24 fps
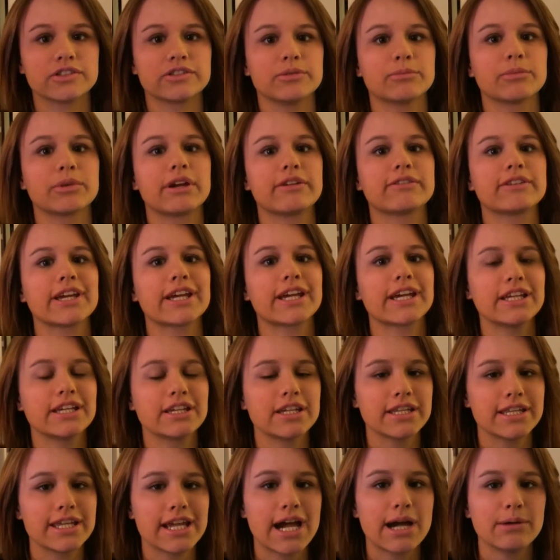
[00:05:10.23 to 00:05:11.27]
So I'm going to take it
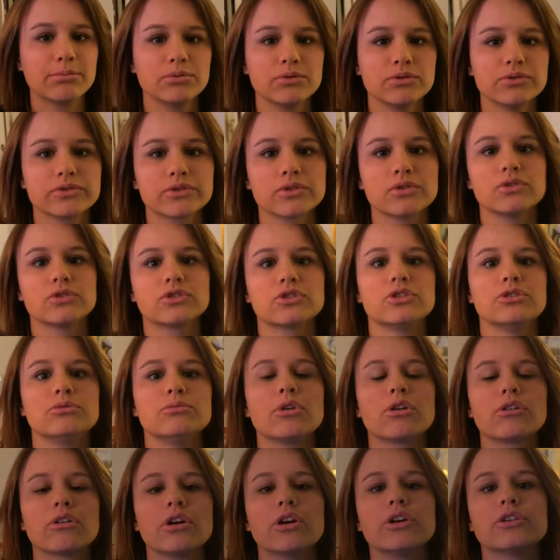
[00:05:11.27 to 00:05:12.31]
into the Apple store
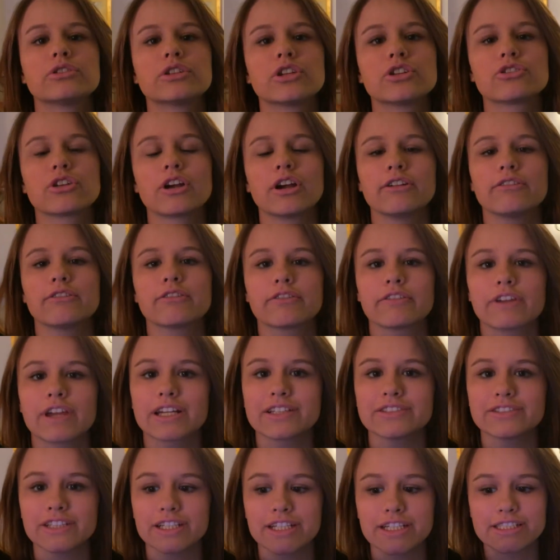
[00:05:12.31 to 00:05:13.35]
tomorrow to try and
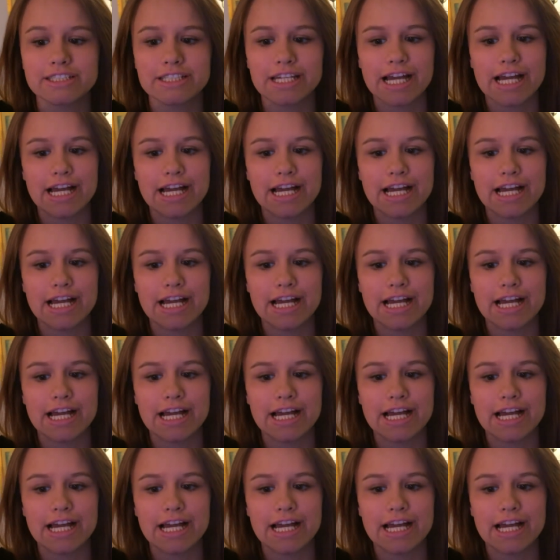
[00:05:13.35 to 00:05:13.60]
fix it.